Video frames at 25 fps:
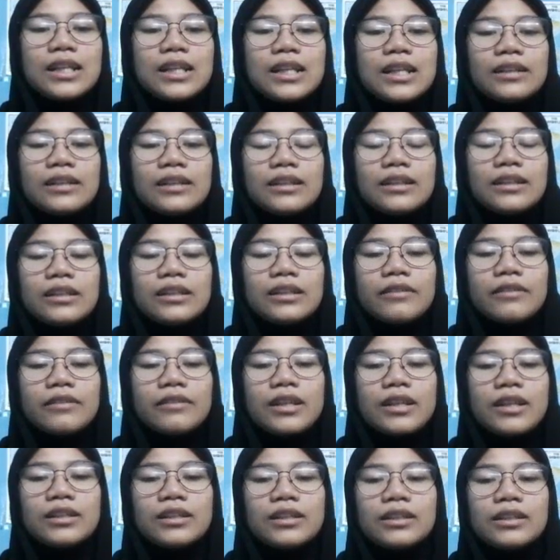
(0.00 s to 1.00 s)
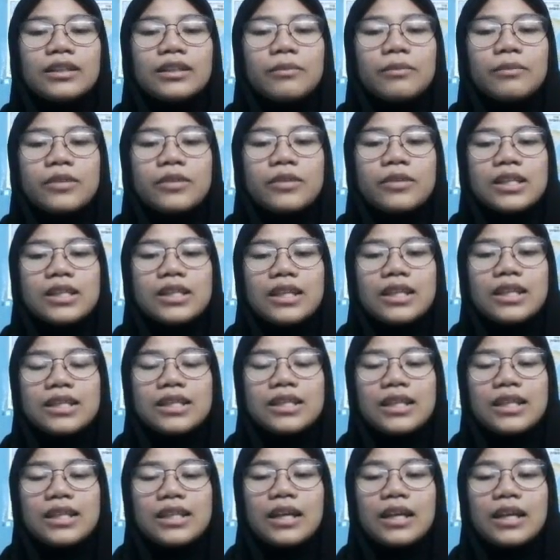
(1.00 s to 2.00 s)
that the rental deposit
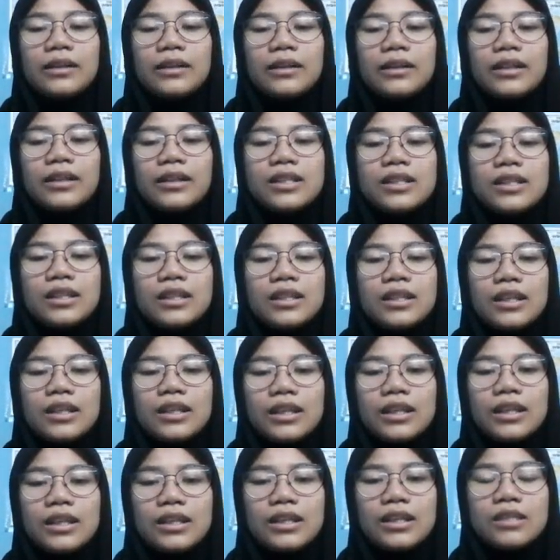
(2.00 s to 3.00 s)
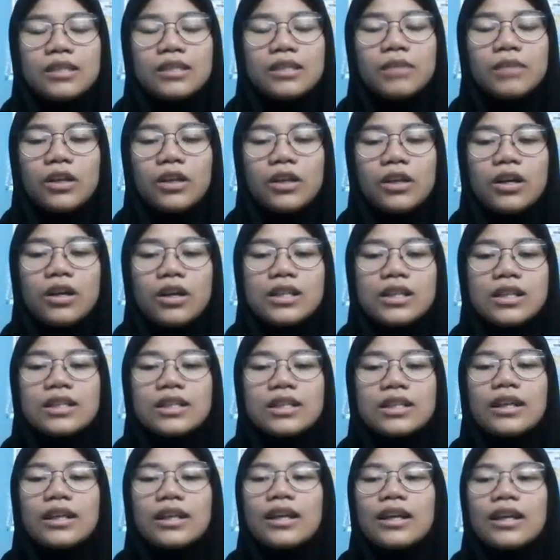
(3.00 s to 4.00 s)
is nil. It is because
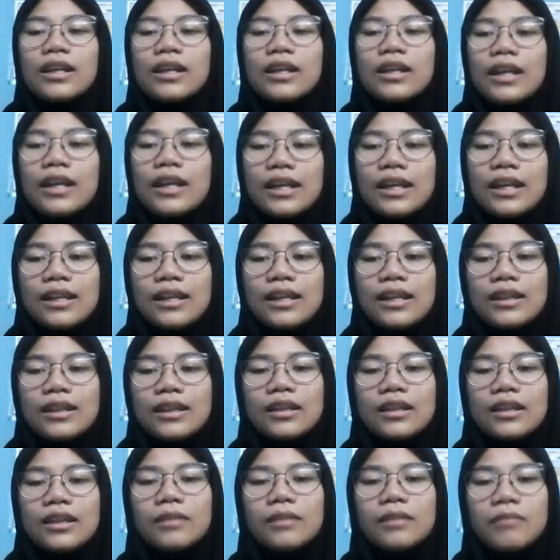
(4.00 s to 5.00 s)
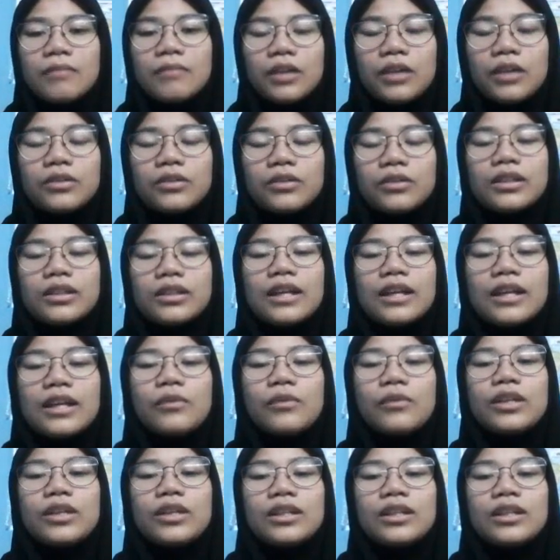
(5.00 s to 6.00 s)
any amount that
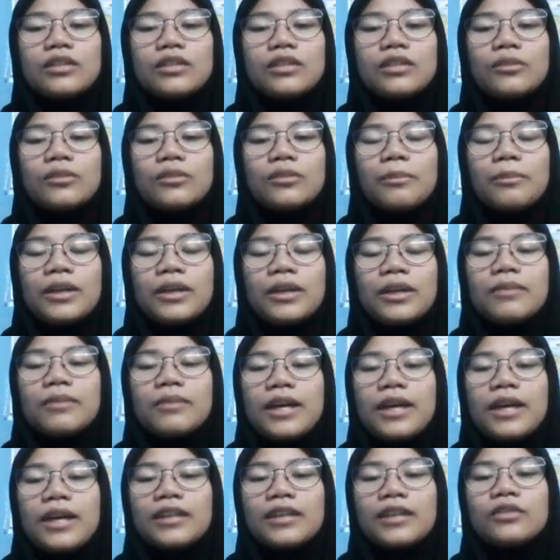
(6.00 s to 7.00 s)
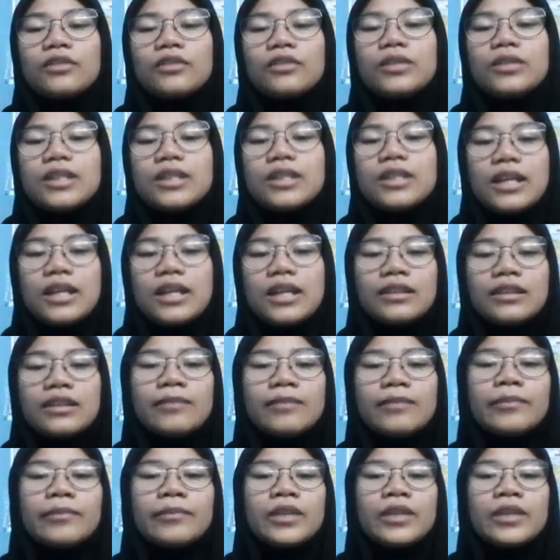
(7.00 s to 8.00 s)
we need to pay back to the tenant
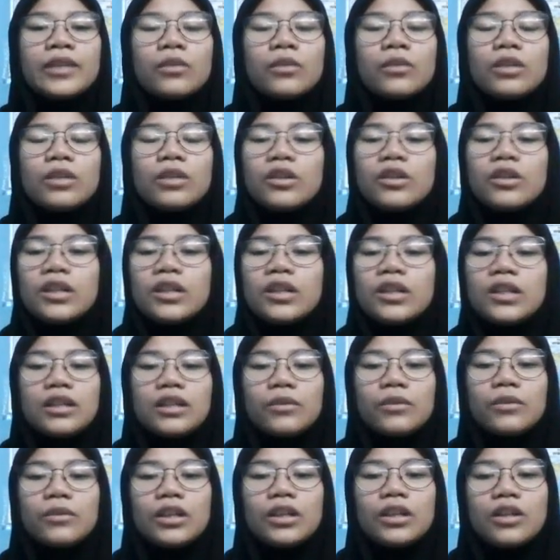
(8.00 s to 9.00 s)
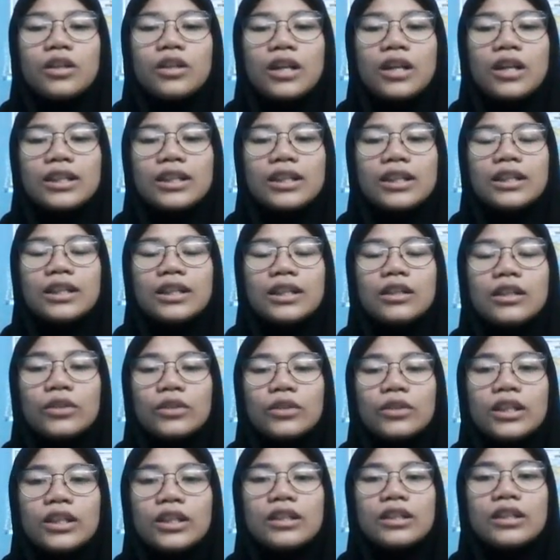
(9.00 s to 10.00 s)
we not
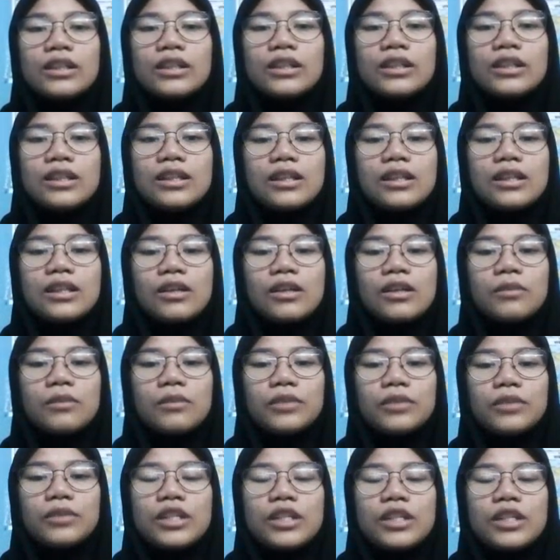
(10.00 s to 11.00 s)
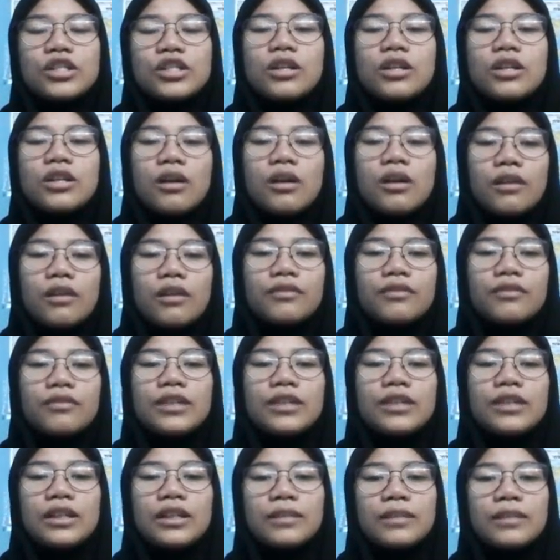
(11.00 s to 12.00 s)
included in the computation of
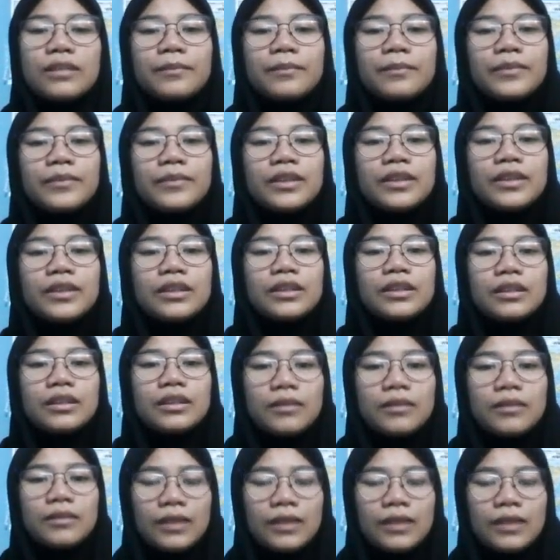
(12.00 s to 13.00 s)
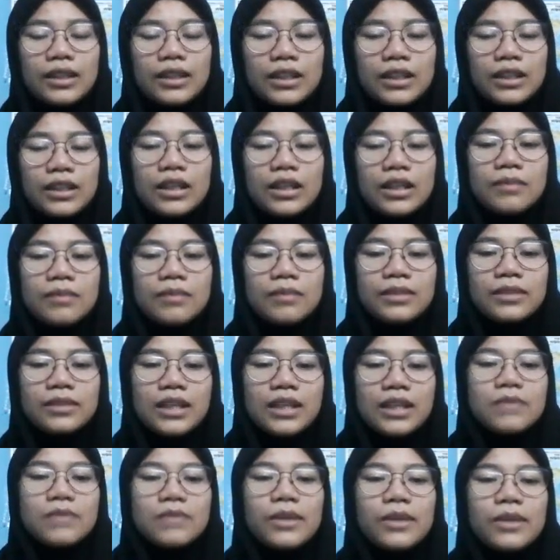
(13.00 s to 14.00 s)
the income
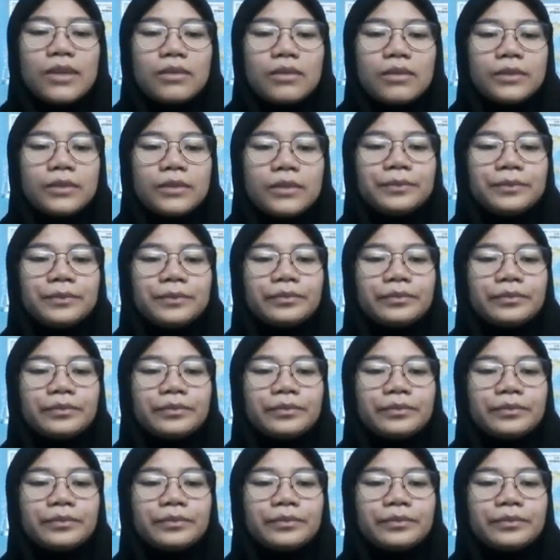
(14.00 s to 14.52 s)
tax payable.